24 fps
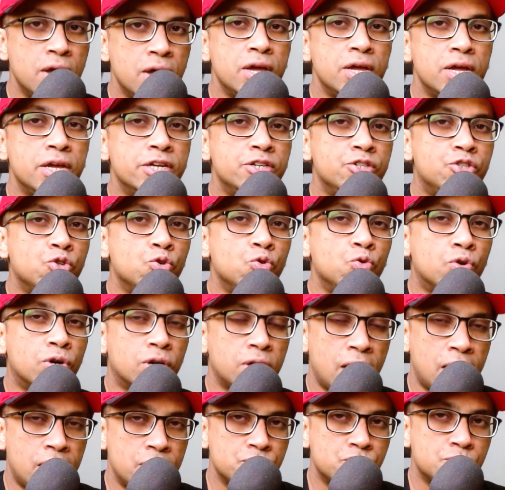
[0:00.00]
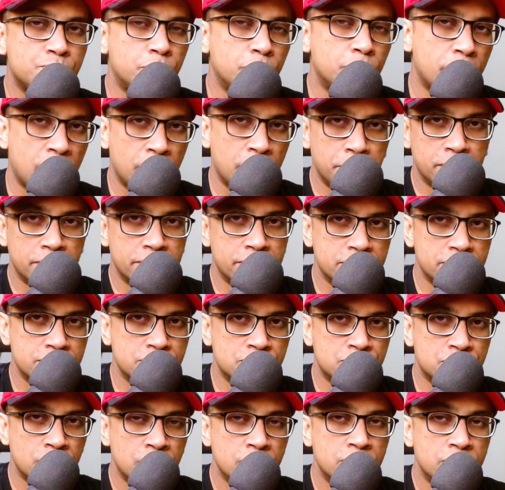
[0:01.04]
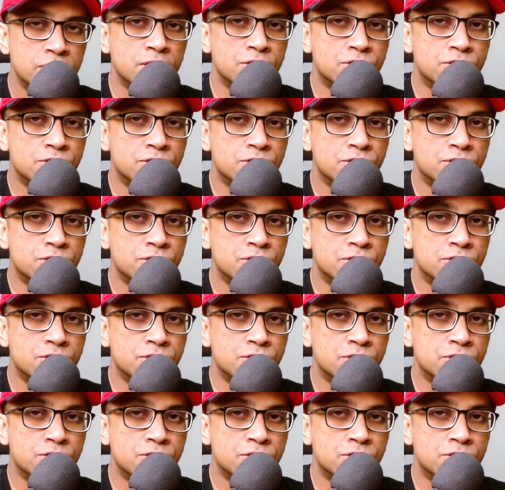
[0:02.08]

into class probabilities.